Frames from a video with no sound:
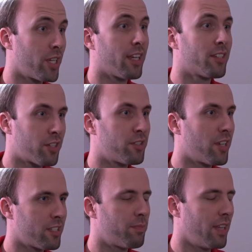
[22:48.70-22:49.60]
I guess, because you
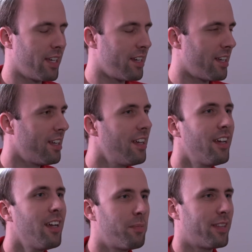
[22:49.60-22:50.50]
got to play in it.
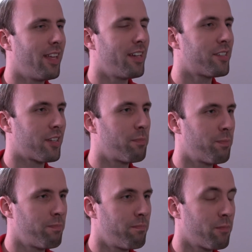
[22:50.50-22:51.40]
But that is
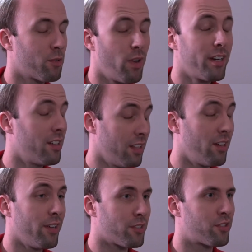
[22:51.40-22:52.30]
quite a
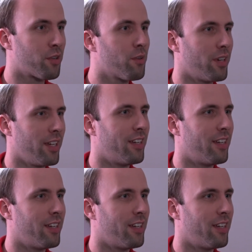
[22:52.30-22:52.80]
hilarious story.